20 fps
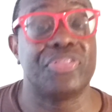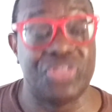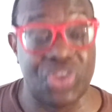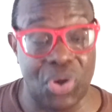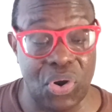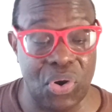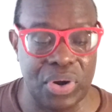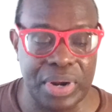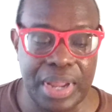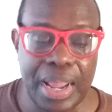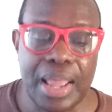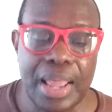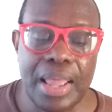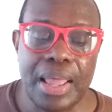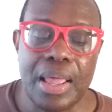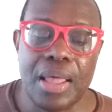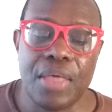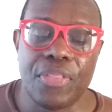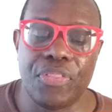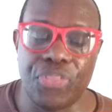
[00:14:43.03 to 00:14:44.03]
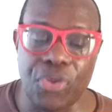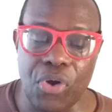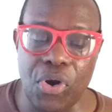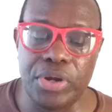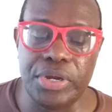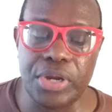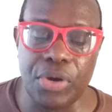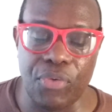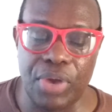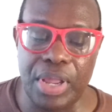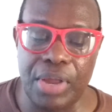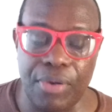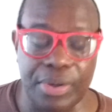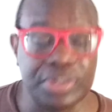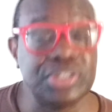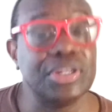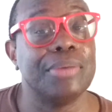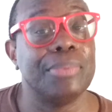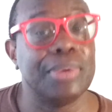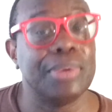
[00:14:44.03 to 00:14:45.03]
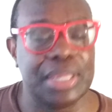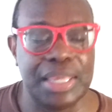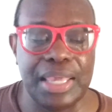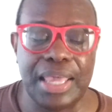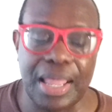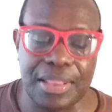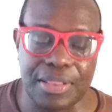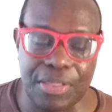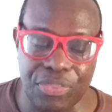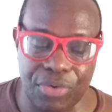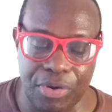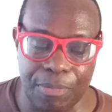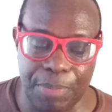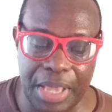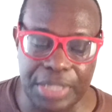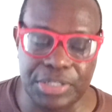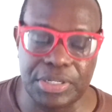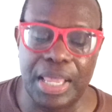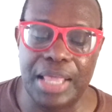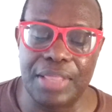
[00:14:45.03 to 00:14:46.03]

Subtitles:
third-degree, so he got the third base.